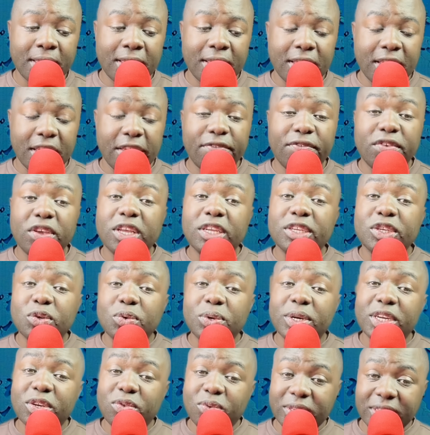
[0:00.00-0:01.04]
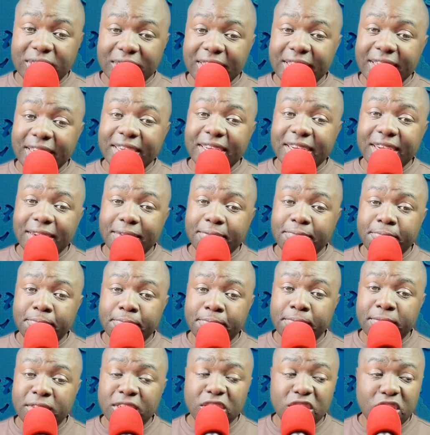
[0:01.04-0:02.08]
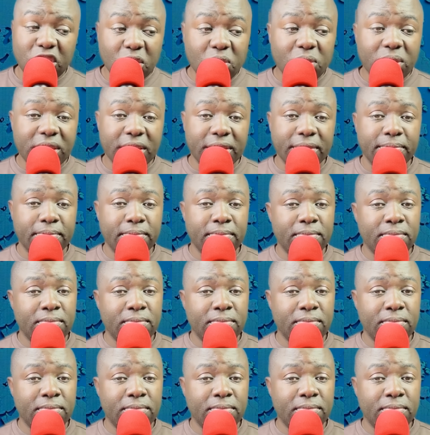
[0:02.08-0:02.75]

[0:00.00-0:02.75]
if he knew it was illegal, surely